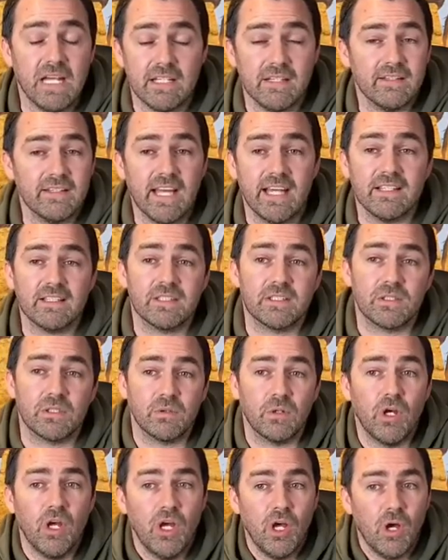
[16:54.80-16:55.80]
That's
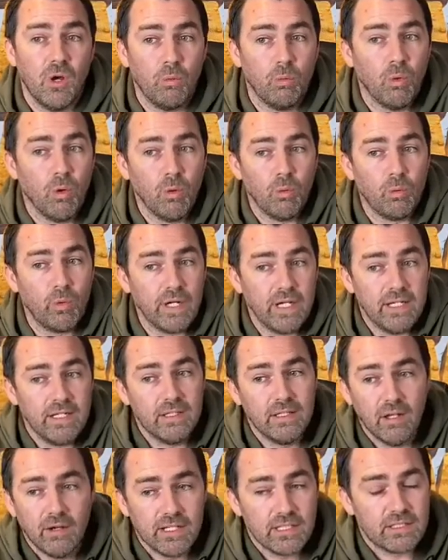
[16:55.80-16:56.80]
what we
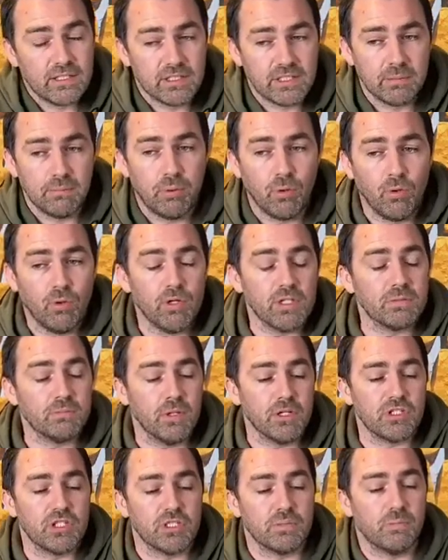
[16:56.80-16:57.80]
like to support as
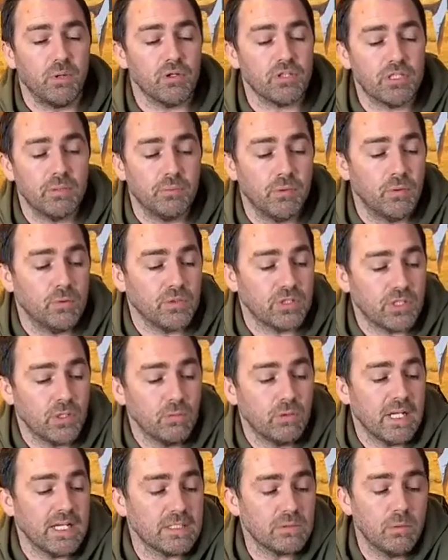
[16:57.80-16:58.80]
much as possible. So
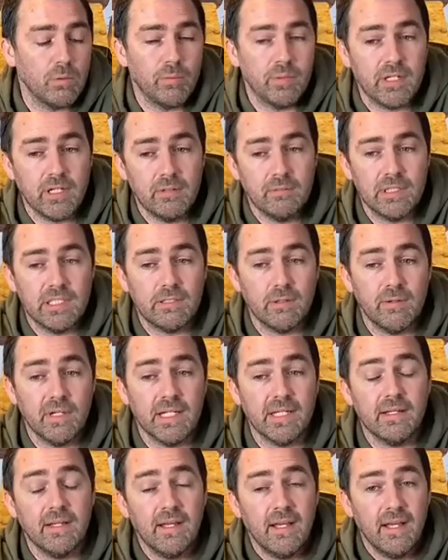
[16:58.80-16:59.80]
that's what we're going to be
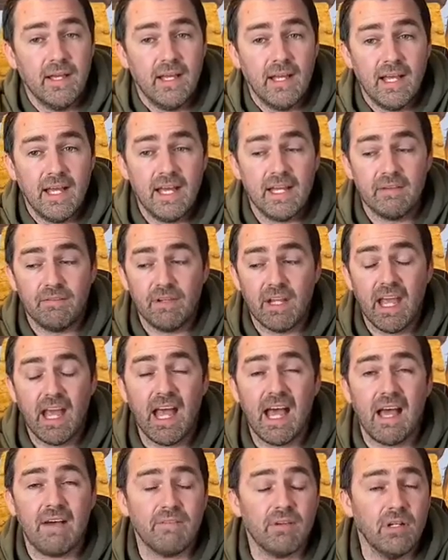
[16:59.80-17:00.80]
doing. And if you
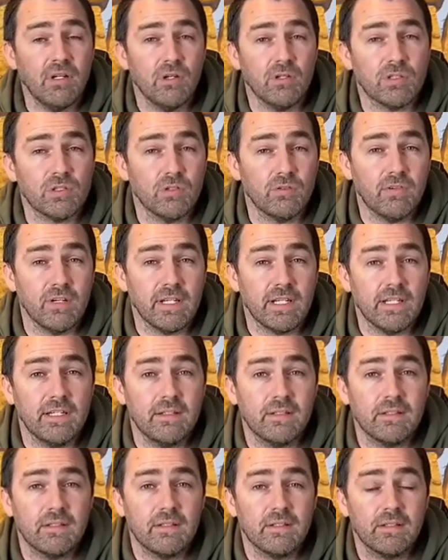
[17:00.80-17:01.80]
haven't looked
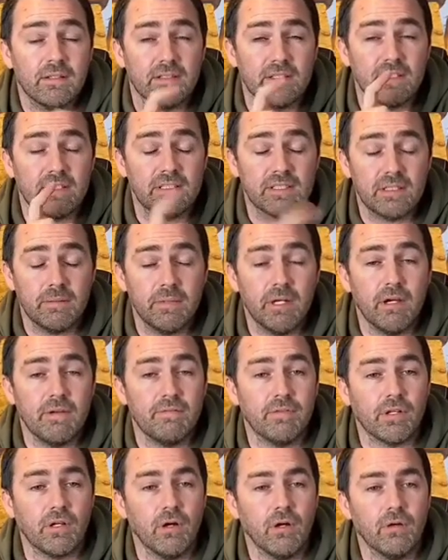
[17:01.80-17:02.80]
already, because it's something I
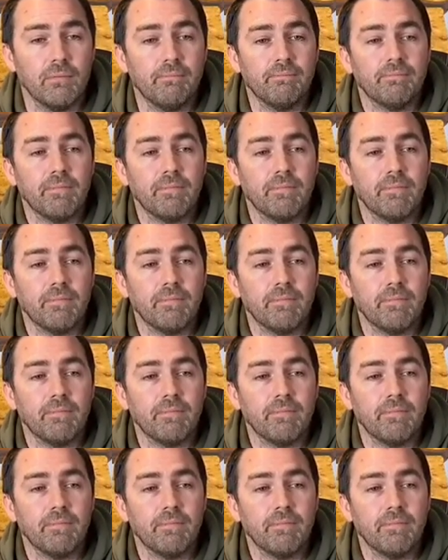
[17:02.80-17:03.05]
forgot,